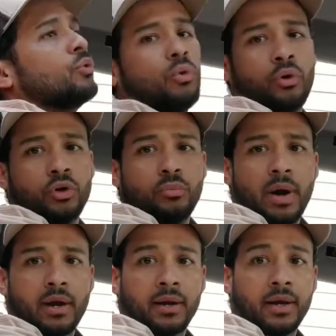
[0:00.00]

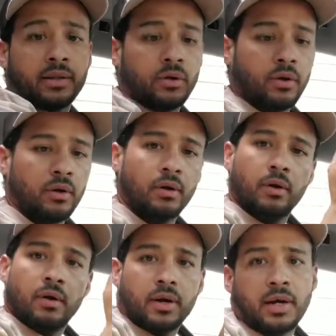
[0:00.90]
connector
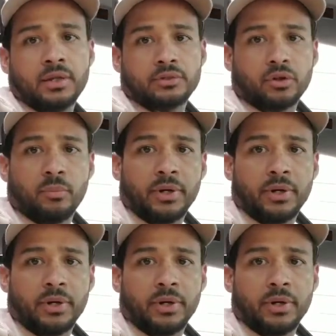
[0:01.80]
and install